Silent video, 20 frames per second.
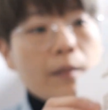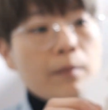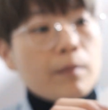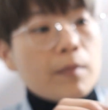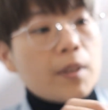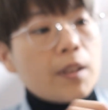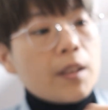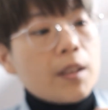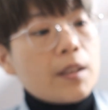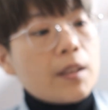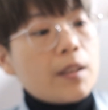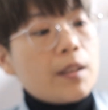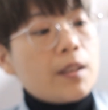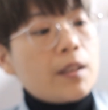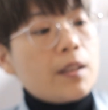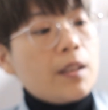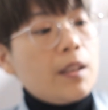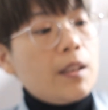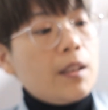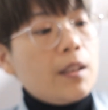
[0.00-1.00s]

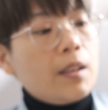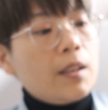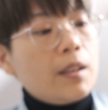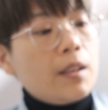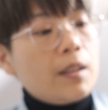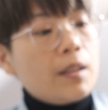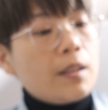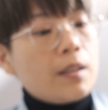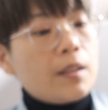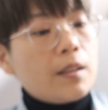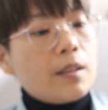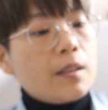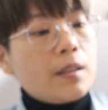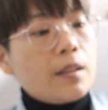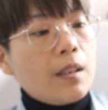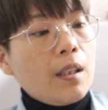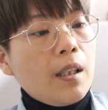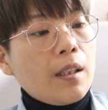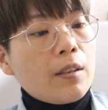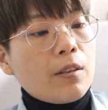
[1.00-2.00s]
This
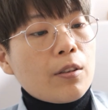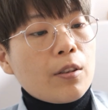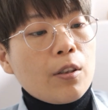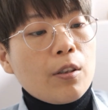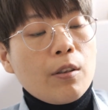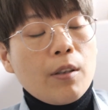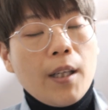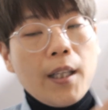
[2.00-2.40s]
is, I don't know, I